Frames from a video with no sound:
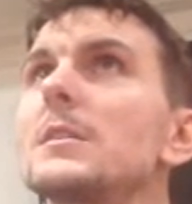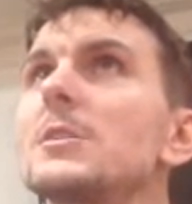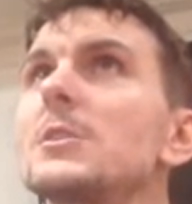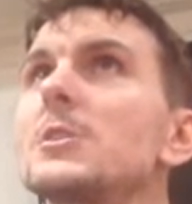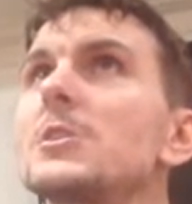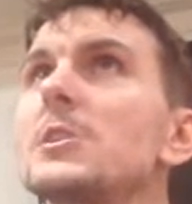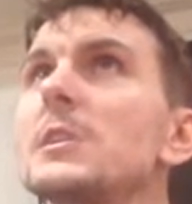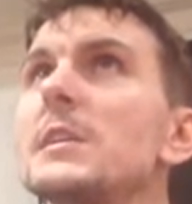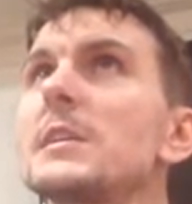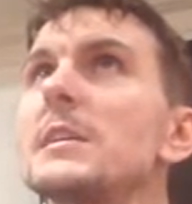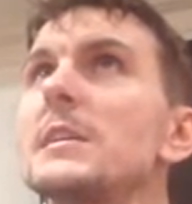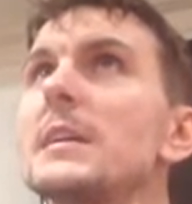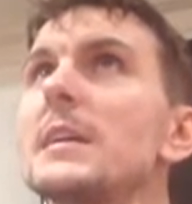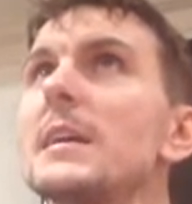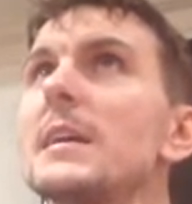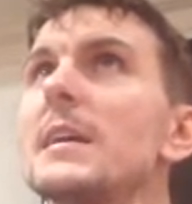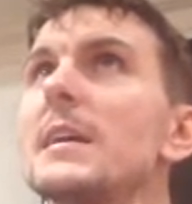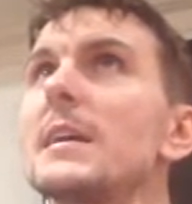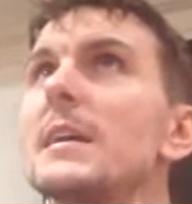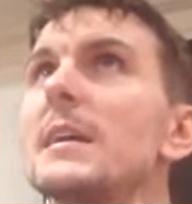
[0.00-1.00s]
She
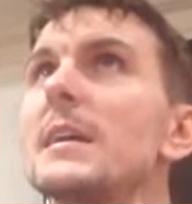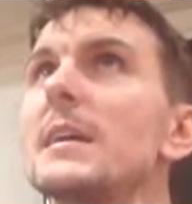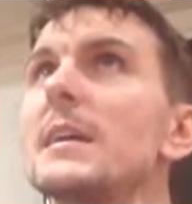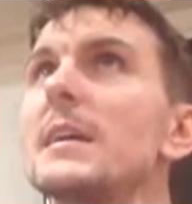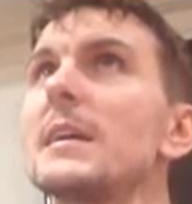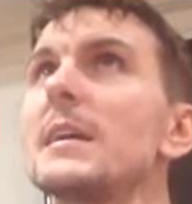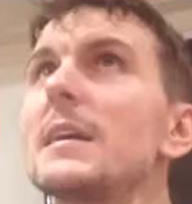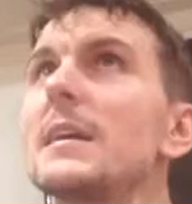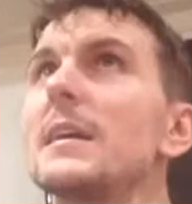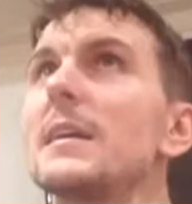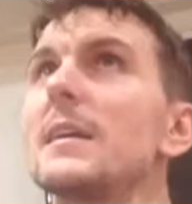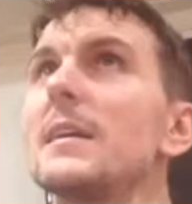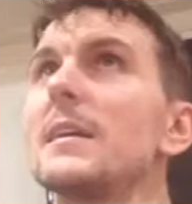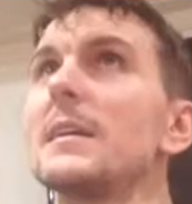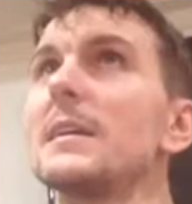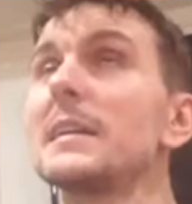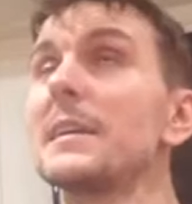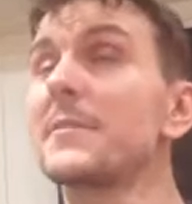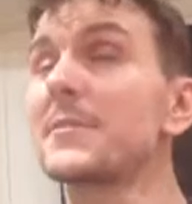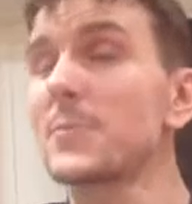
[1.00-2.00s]

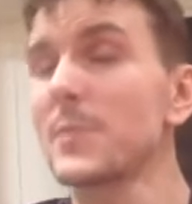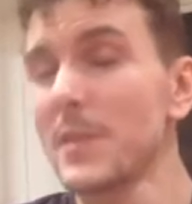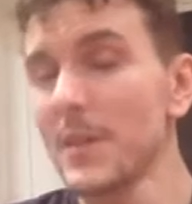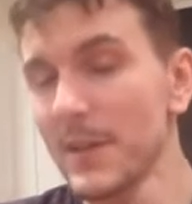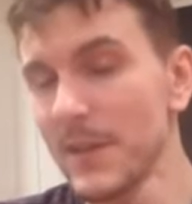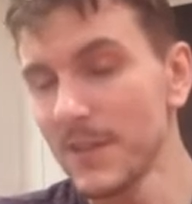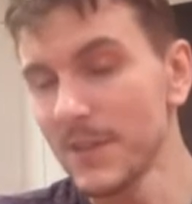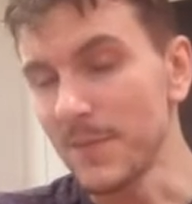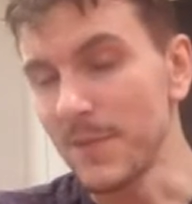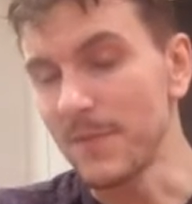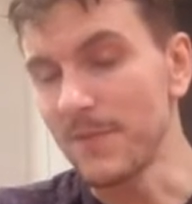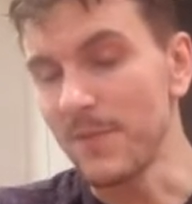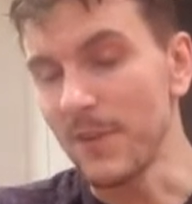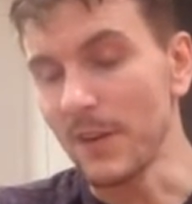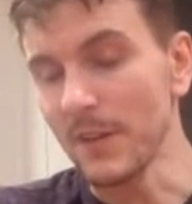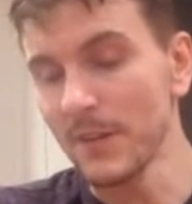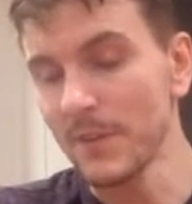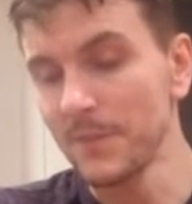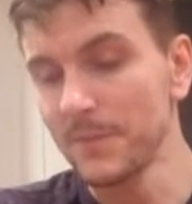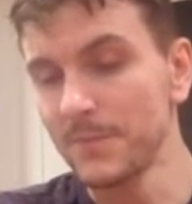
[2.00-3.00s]
lives with her husband
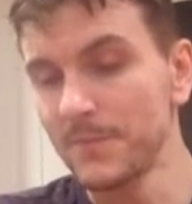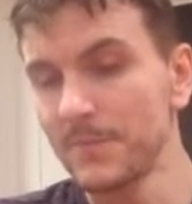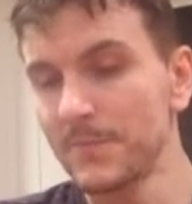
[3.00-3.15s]
Frank.